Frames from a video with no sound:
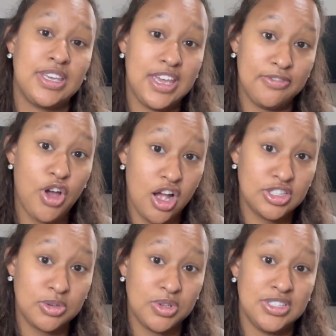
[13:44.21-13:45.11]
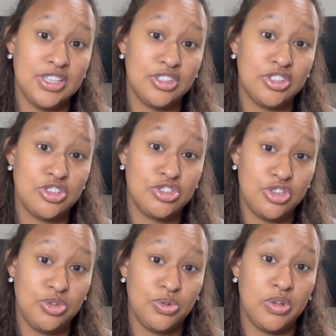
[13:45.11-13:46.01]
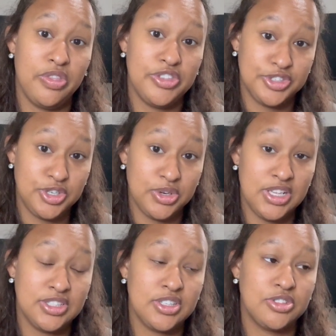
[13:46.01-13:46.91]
give consequences to the students.